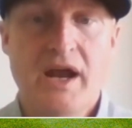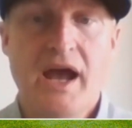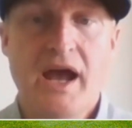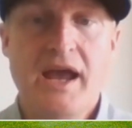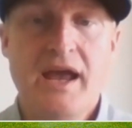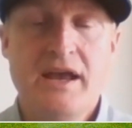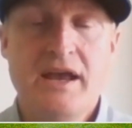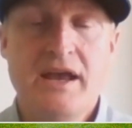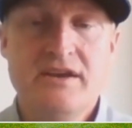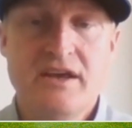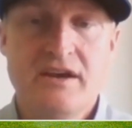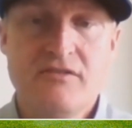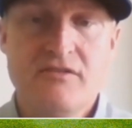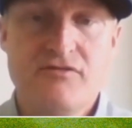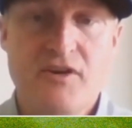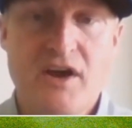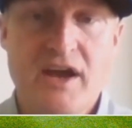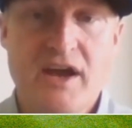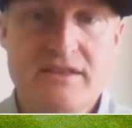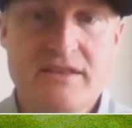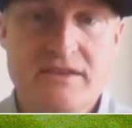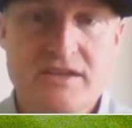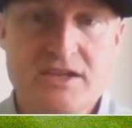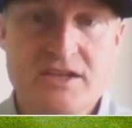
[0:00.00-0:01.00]
I
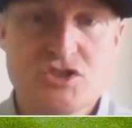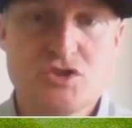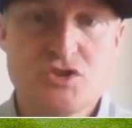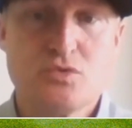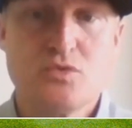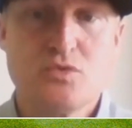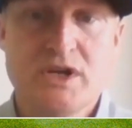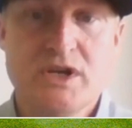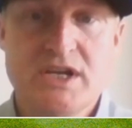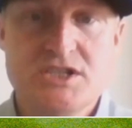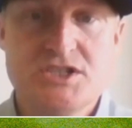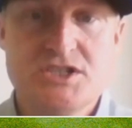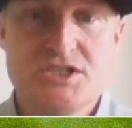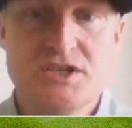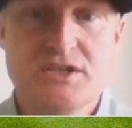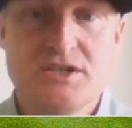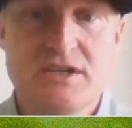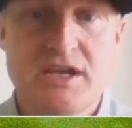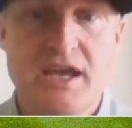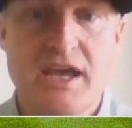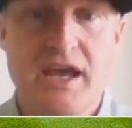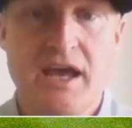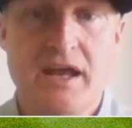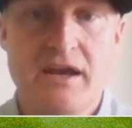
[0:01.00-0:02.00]
identified this
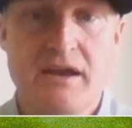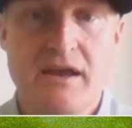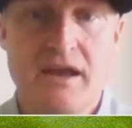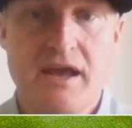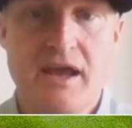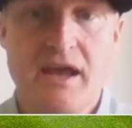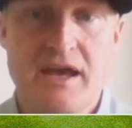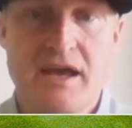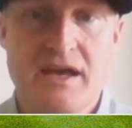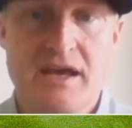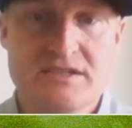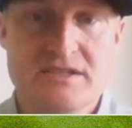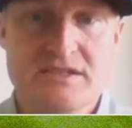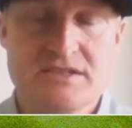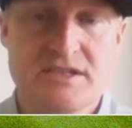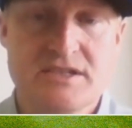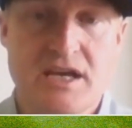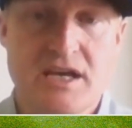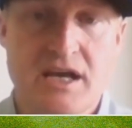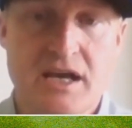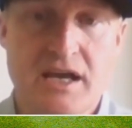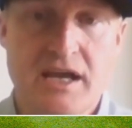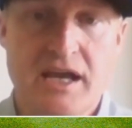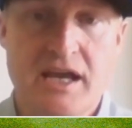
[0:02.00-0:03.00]
region, Ken, as